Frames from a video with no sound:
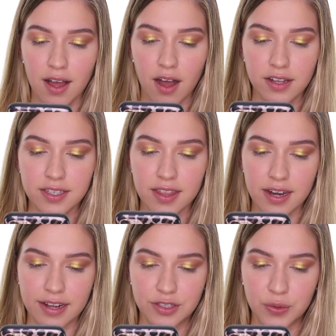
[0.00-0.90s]
On to the
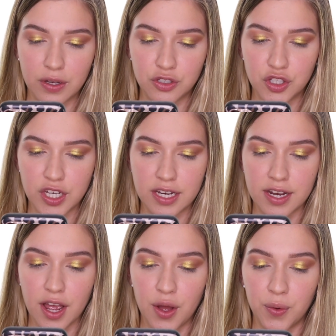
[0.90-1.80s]
next
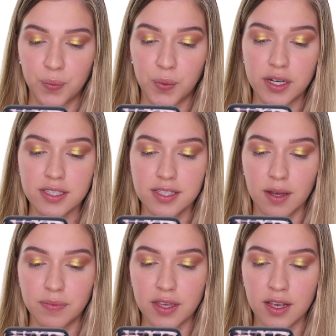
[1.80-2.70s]
question. What is
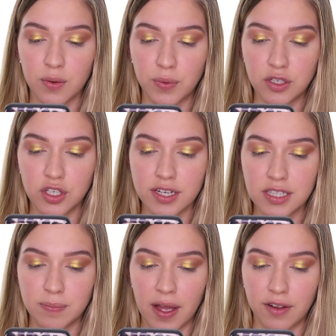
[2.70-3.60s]
something we should
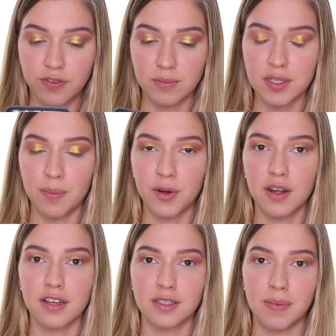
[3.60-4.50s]
expect from Deborah
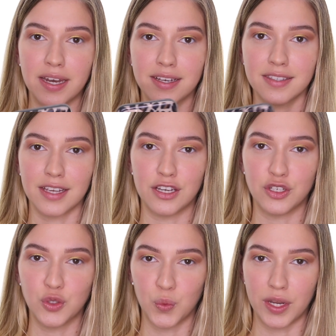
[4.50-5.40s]
Cosmetics
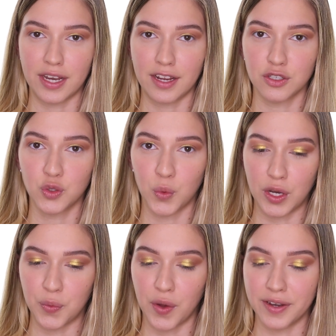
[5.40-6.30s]
in
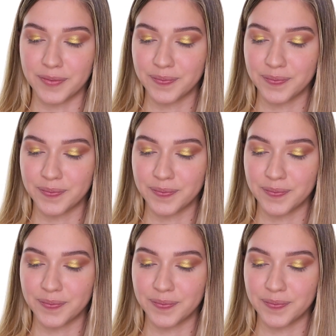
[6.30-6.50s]
2021?